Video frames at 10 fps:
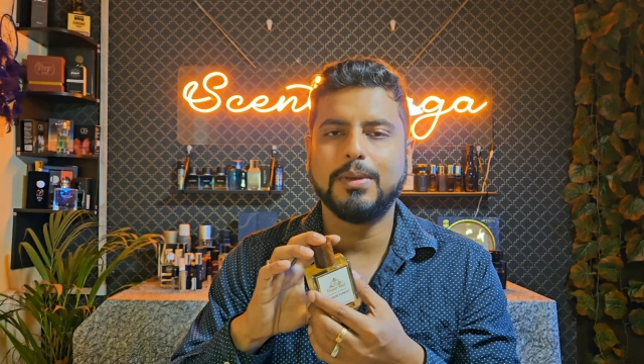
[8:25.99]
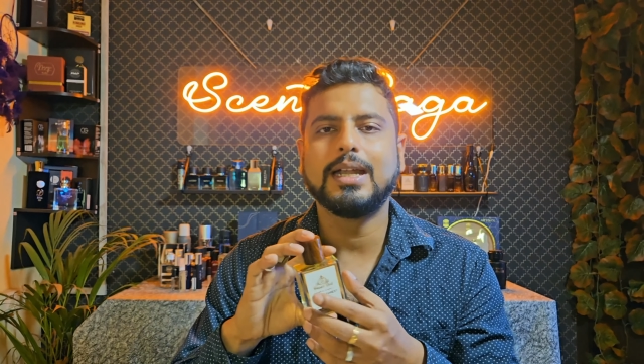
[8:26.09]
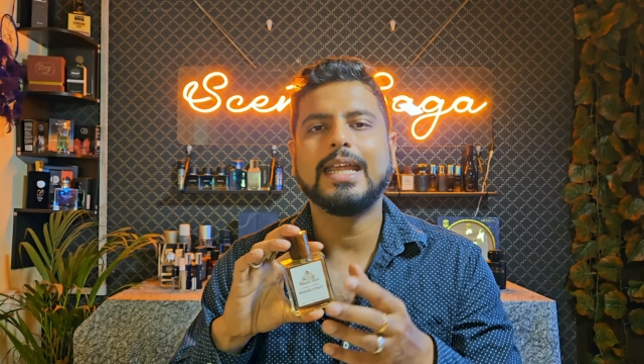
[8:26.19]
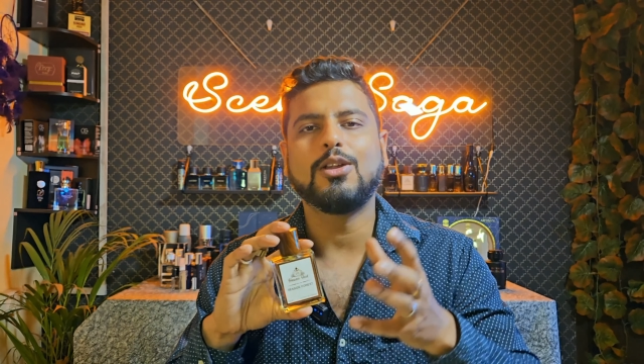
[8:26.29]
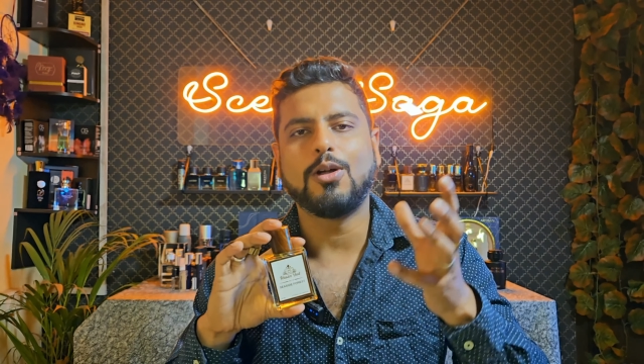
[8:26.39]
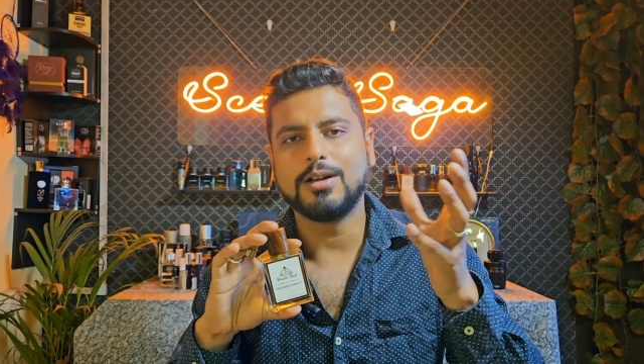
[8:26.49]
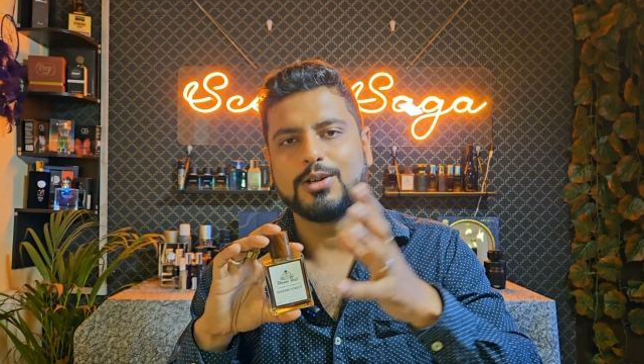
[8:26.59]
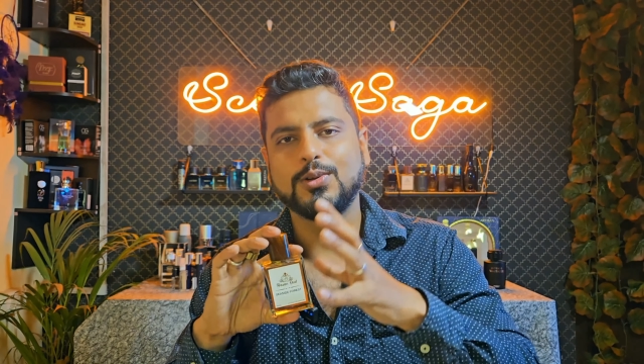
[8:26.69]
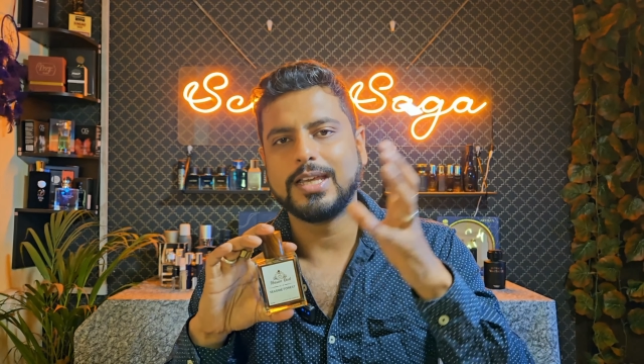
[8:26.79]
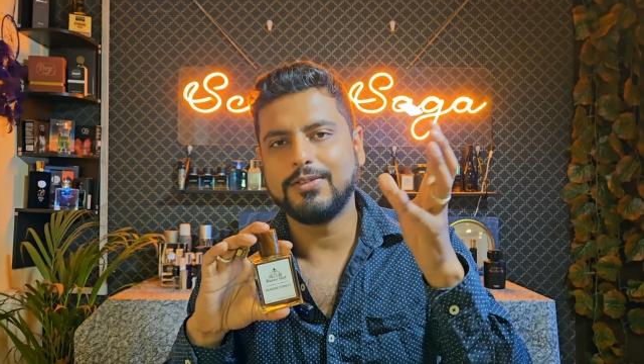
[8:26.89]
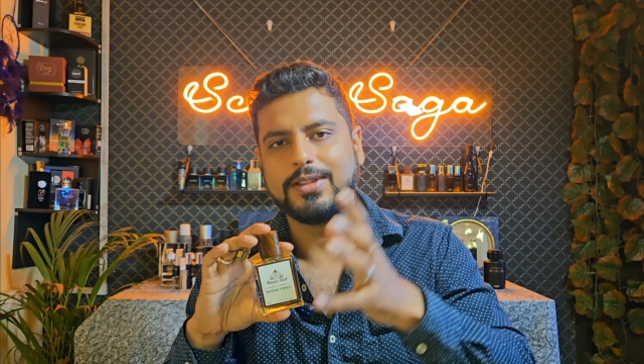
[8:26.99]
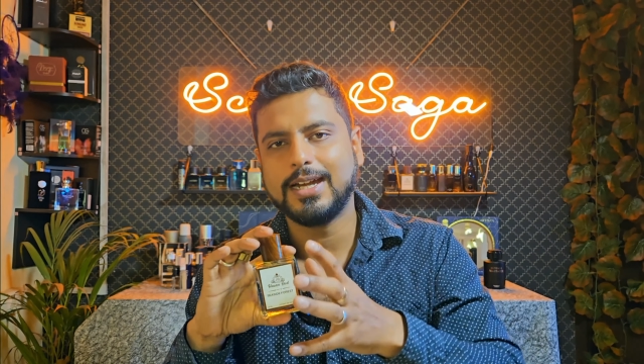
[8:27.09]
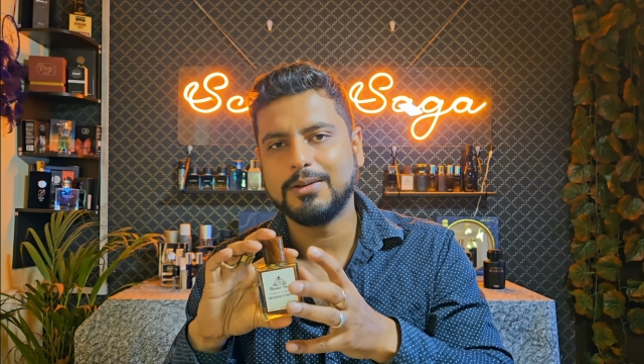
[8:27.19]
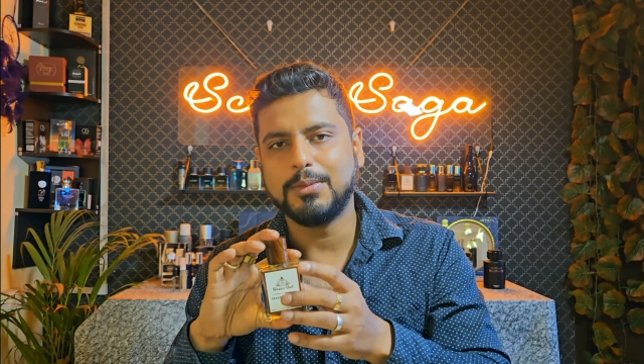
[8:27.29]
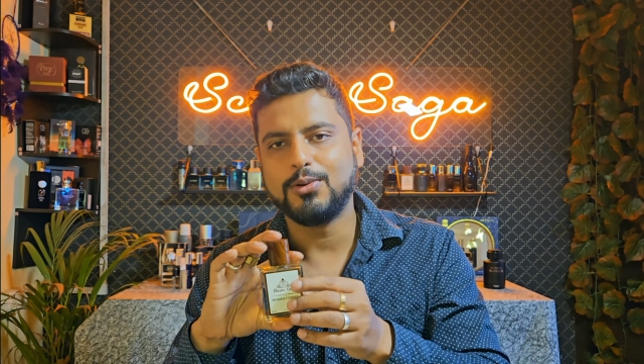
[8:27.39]
But in order to give
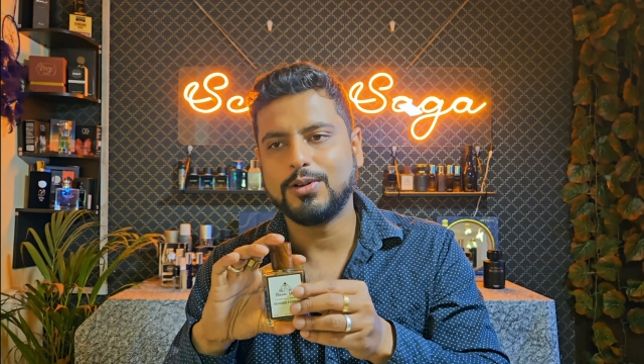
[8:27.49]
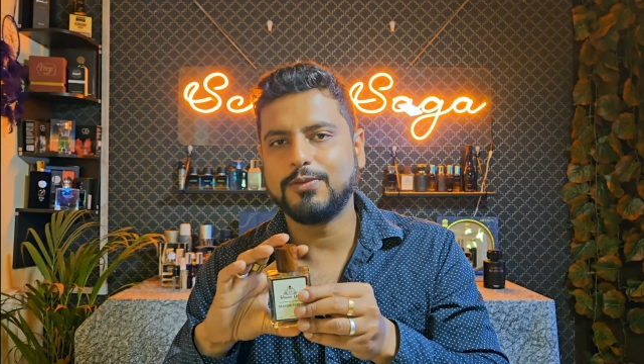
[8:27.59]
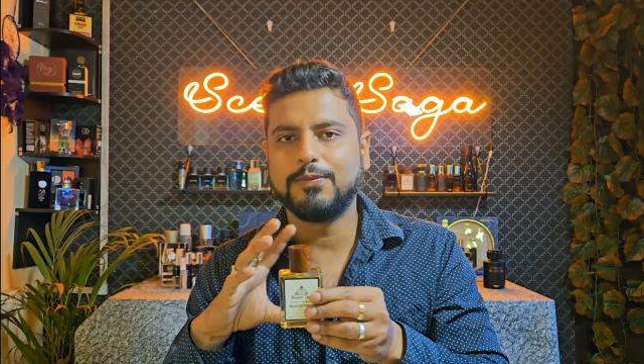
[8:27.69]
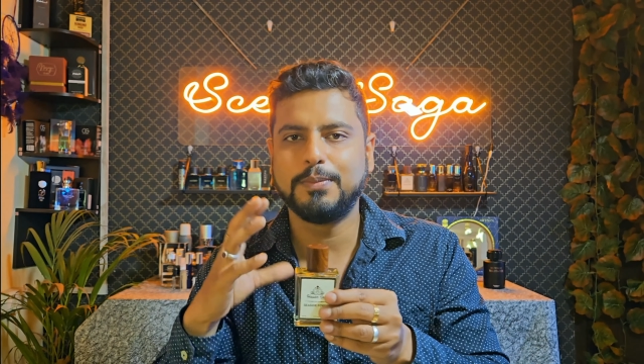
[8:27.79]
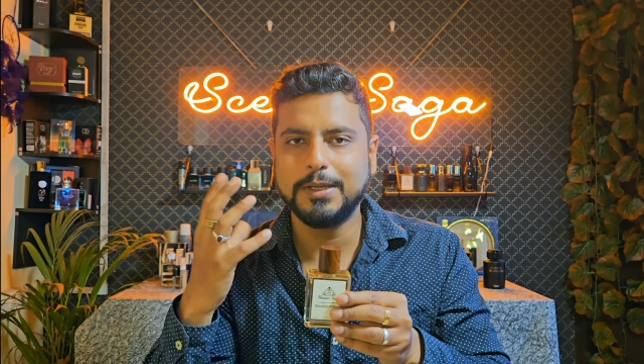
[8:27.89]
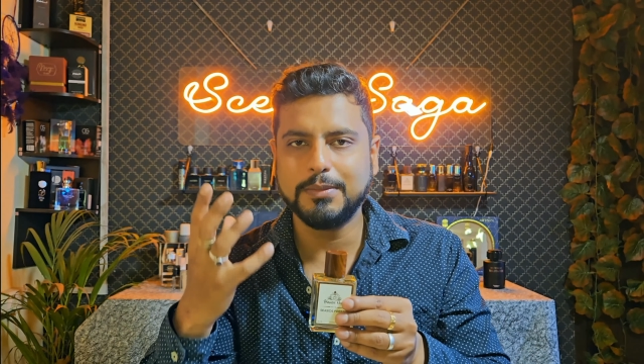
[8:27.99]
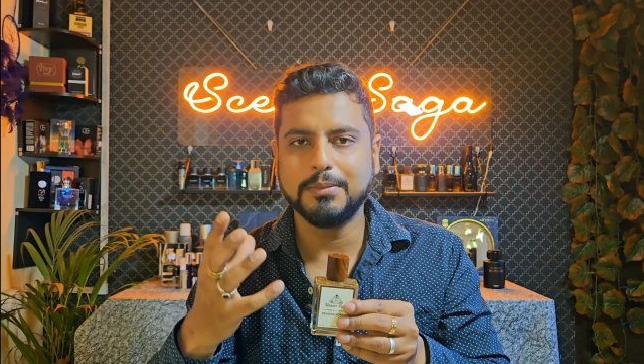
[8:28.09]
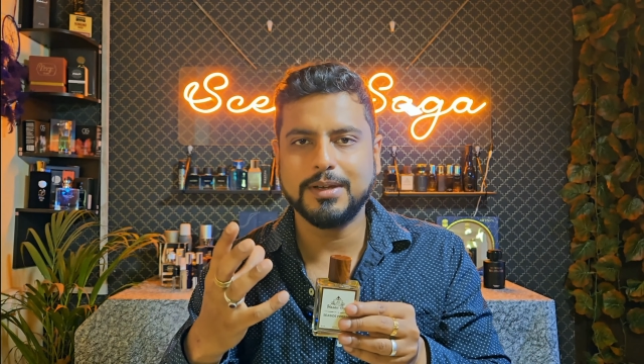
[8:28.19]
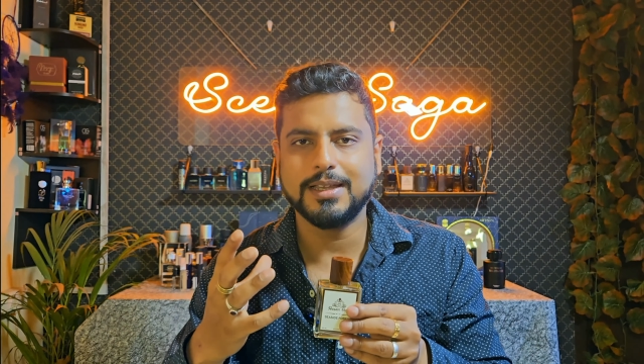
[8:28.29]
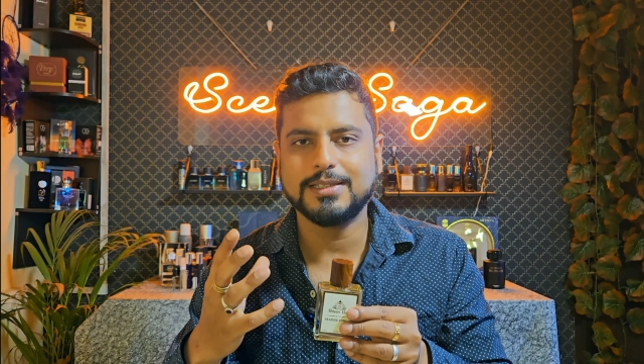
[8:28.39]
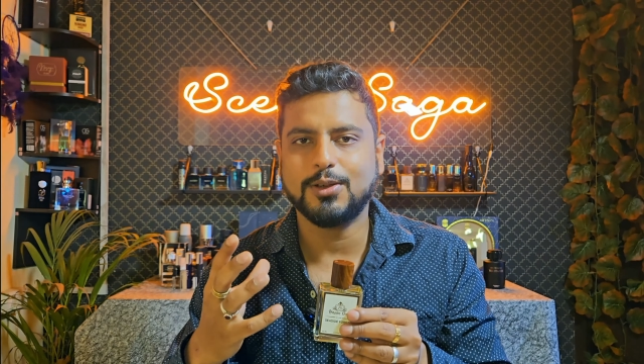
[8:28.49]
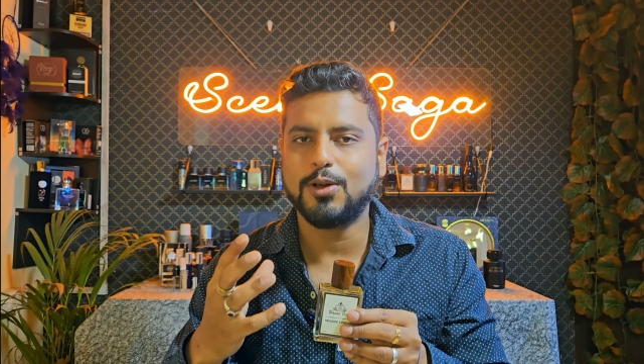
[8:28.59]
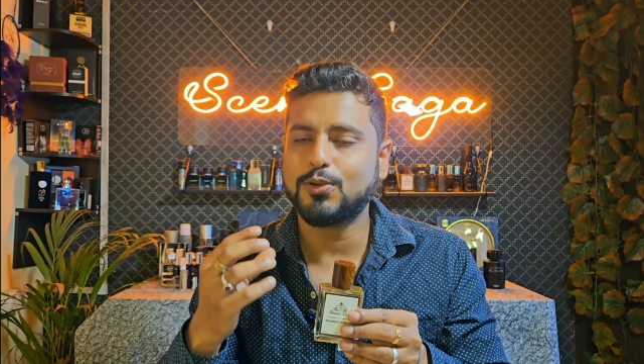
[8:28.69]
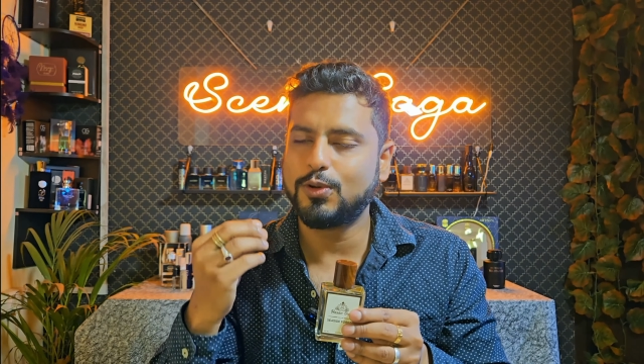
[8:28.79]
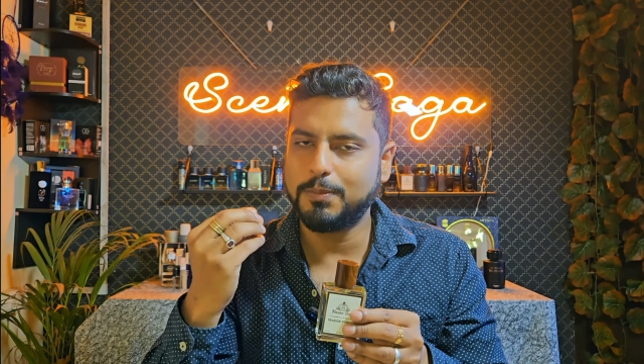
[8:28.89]
that amount of premiumness
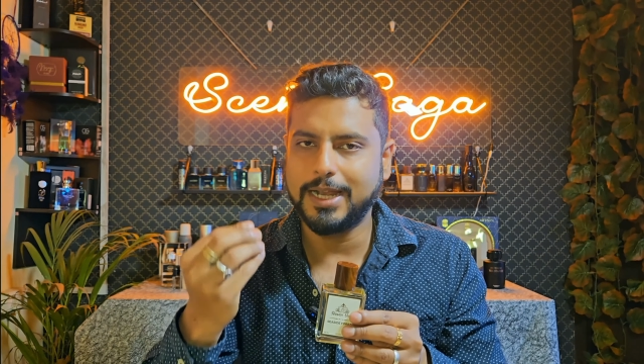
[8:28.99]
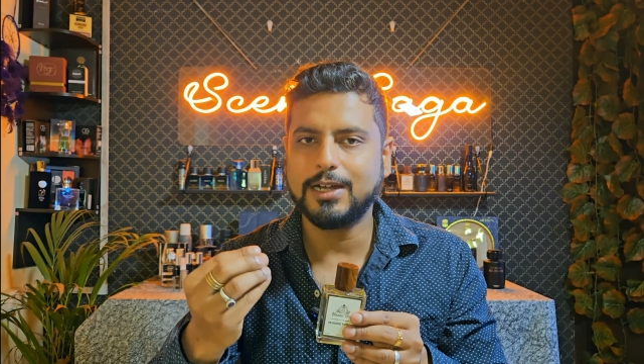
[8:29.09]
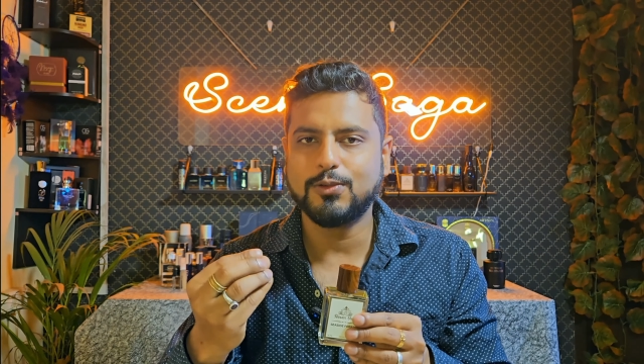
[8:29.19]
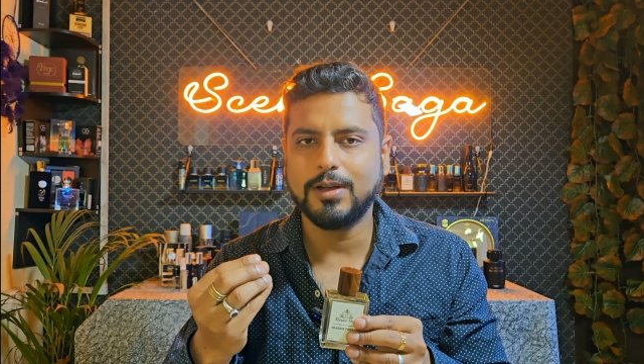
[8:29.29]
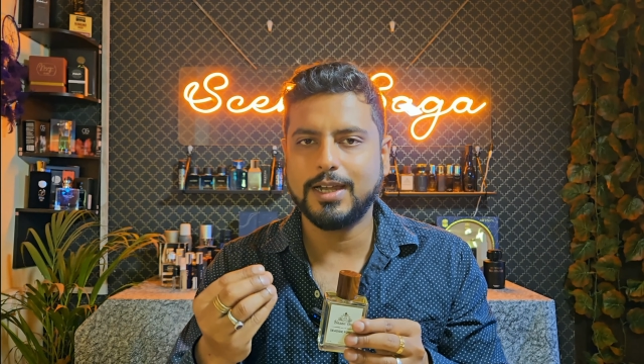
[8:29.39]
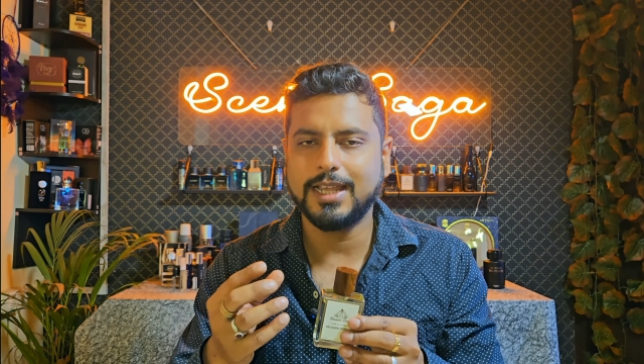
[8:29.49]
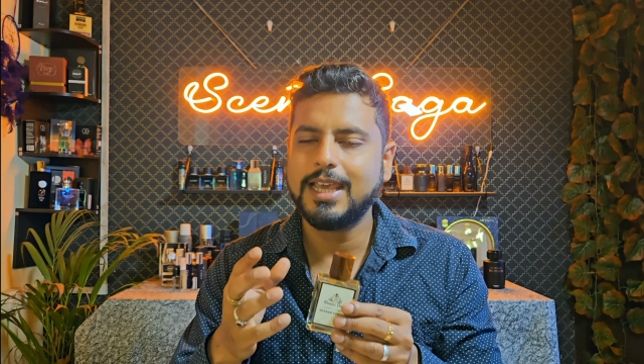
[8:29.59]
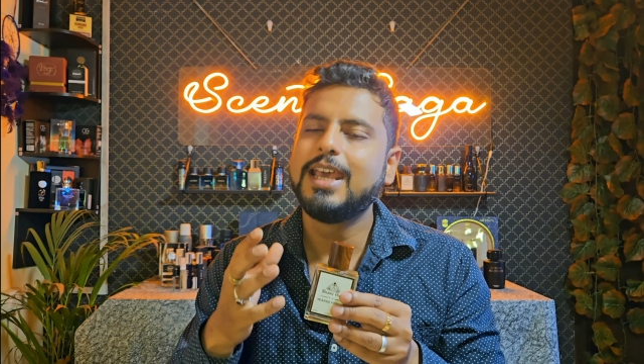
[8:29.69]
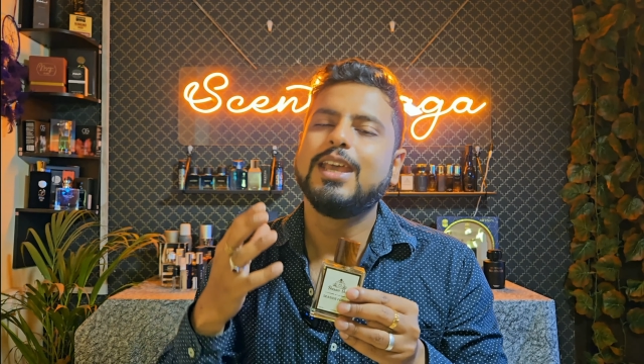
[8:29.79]
or good blend quality,